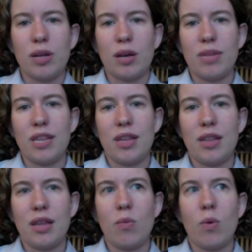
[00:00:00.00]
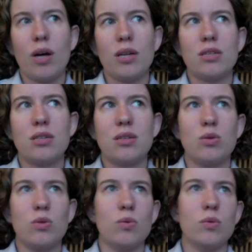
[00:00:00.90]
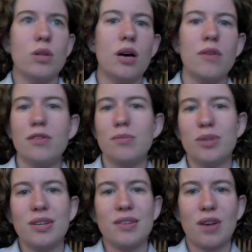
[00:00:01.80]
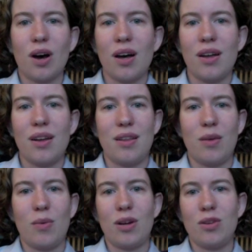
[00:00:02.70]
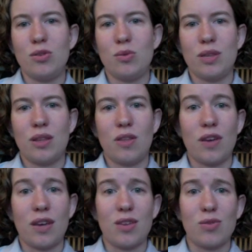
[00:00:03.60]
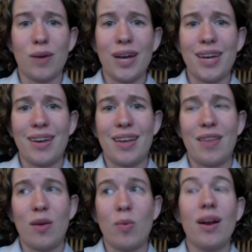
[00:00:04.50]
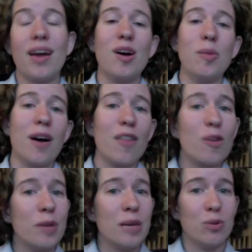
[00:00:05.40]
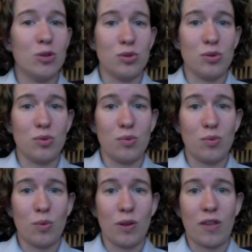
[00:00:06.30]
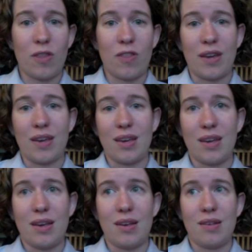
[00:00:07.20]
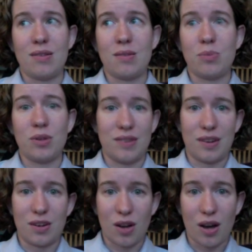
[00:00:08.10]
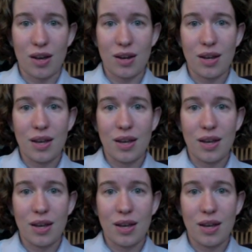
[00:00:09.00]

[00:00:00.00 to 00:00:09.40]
I mean, they want to love and please God, and they want to do what they think is right, and they want to help other people do what they think is pleasing to God.